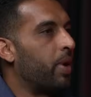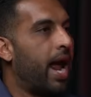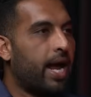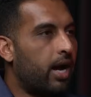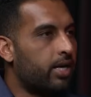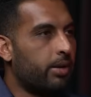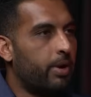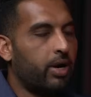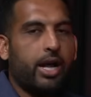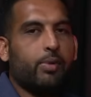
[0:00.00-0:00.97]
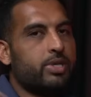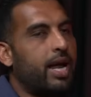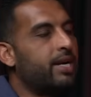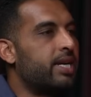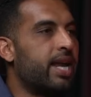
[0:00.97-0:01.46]
When I got to America, it was
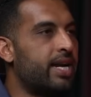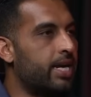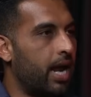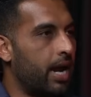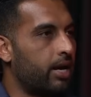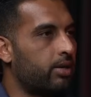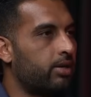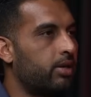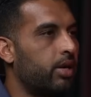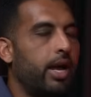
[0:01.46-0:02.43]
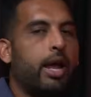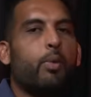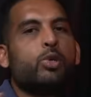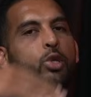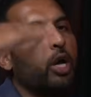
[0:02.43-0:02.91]
1999.
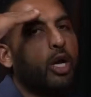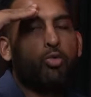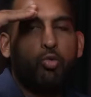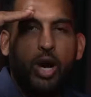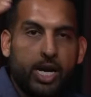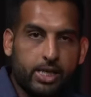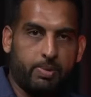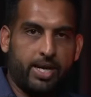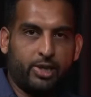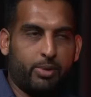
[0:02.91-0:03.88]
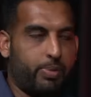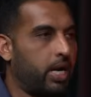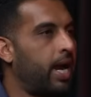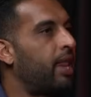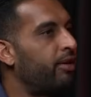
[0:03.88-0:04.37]
It was the greatest place to
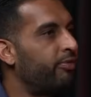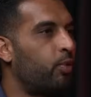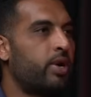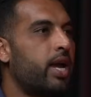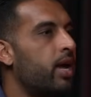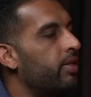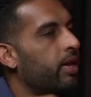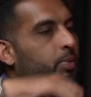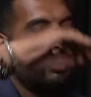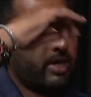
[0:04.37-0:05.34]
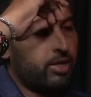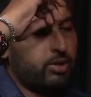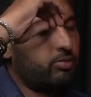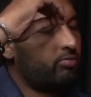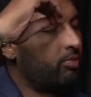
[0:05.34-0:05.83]
be. California, there
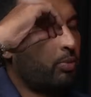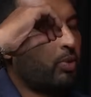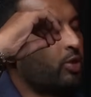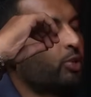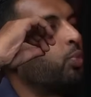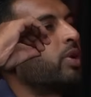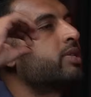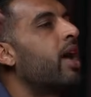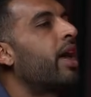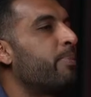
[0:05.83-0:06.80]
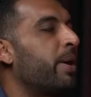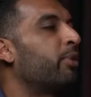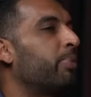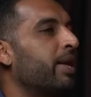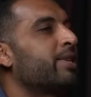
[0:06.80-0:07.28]
was not a
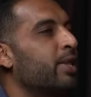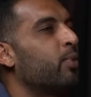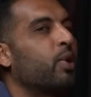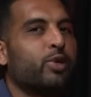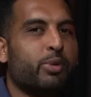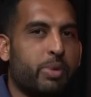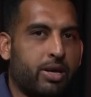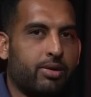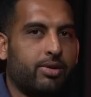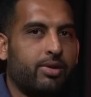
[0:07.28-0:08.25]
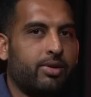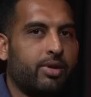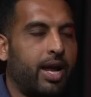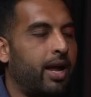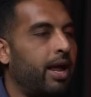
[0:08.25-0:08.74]
better place in the world to be,
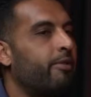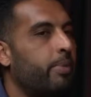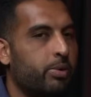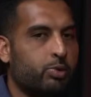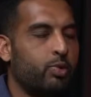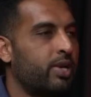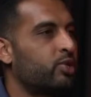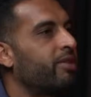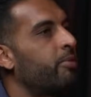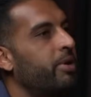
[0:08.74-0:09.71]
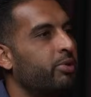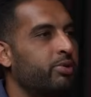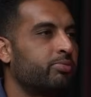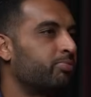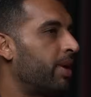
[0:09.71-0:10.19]
okay? Everybody was rich. Everybody
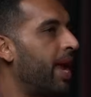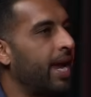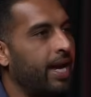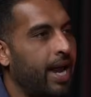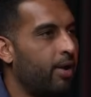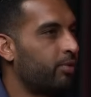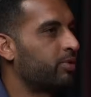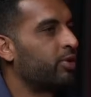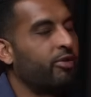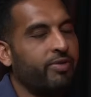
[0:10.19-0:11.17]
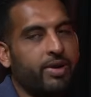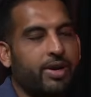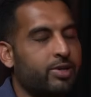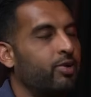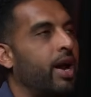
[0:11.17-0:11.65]
was hanging out,
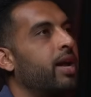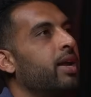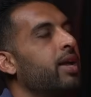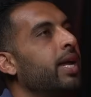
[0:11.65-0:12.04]
surfing. It's great.